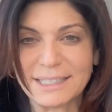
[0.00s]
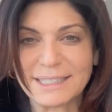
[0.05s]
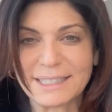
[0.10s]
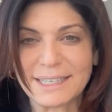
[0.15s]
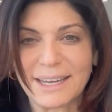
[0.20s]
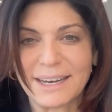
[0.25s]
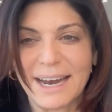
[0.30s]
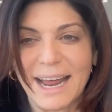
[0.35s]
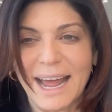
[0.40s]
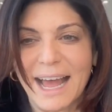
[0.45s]

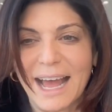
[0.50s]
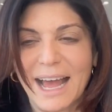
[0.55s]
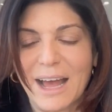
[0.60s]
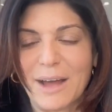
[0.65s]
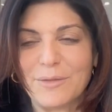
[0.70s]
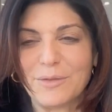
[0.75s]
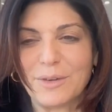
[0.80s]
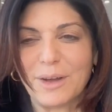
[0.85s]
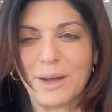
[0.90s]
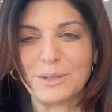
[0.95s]
It's going to
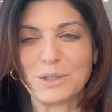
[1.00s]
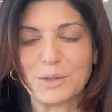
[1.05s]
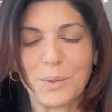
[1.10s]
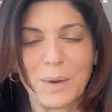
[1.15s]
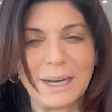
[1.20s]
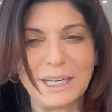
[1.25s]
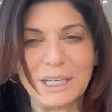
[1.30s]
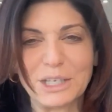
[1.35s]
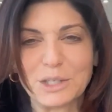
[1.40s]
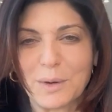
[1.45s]
have
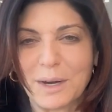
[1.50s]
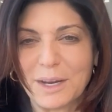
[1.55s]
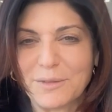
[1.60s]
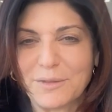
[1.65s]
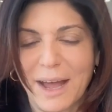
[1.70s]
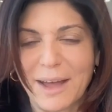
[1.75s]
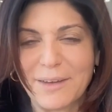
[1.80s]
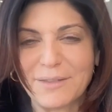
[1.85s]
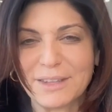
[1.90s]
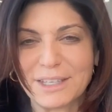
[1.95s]
20 to
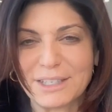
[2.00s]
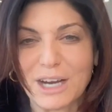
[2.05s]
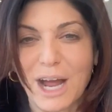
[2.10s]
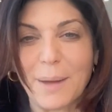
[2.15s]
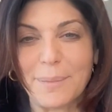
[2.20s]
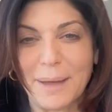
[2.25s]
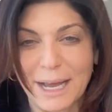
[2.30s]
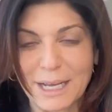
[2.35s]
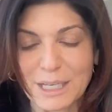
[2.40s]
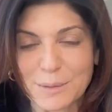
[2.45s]
25 of the
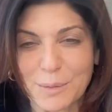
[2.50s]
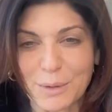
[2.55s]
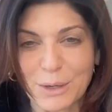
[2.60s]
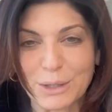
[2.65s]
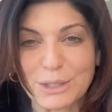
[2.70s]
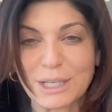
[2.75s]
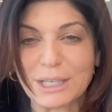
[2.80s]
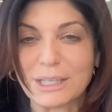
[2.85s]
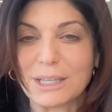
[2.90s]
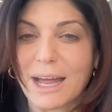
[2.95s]
top experts.